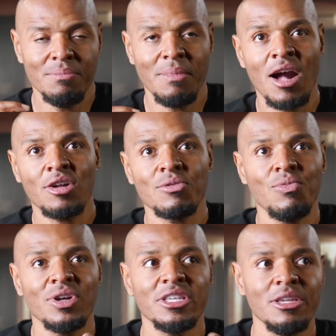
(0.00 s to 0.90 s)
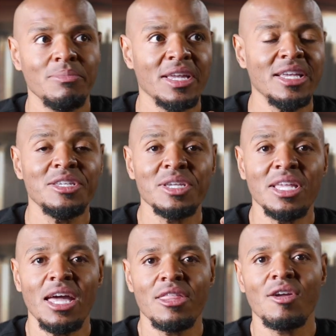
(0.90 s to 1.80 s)
Malcolm wanted them to get
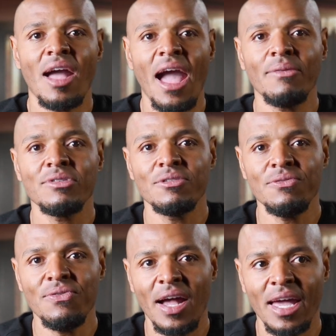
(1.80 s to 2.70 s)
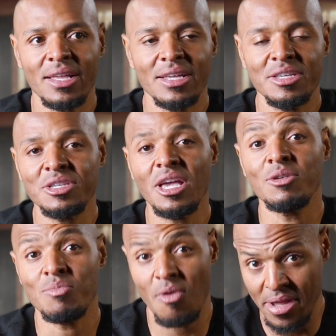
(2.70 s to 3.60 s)
together after the fight and
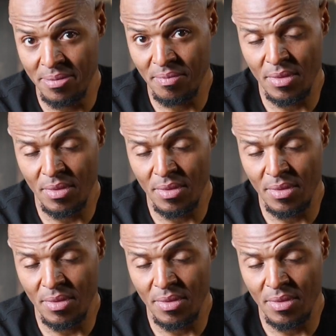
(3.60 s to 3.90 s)
celebrate.